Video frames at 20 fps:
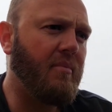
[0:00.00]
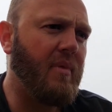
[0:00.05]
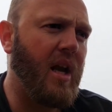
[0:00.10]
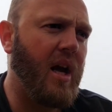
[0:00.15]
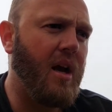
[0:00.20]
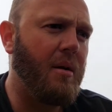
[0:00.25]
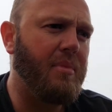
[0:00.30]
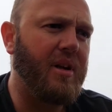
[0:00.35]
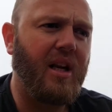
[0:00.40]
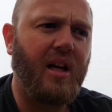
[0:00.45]

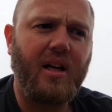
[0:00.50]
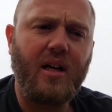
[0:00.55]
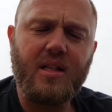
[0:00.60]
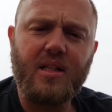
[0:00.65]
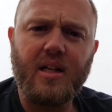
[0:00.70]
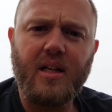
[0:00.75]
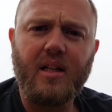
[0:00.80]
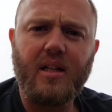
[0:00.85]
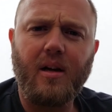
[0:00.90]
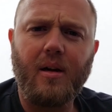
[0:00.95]
um, but like I
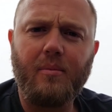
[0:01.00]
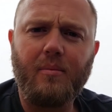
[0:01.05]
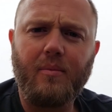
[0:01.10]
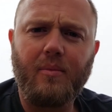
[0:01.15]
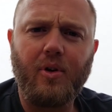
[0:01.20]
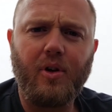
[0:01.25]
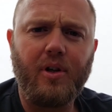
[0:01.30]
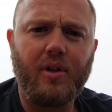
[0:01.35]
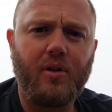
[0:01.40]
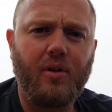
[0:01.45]
said I'm
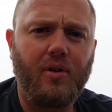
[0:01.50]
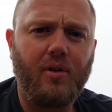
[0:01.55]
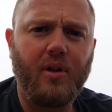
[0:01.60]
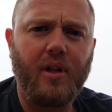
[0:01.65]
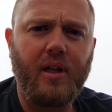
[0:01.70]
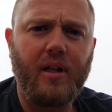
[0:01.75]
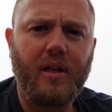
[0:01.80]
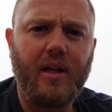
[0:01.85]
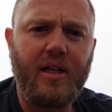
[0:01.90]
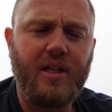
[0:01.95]
going to do
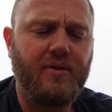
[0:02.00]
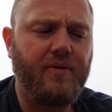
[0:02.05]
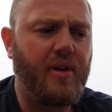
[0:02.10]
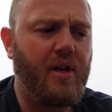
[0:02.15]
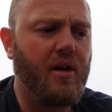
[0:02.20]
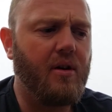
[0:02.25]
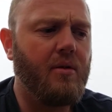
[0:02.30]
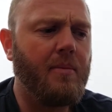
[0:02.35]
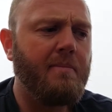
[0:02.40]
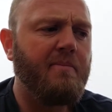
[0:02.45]
that in the next
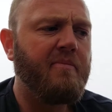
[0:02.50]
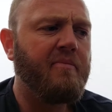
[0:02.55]
video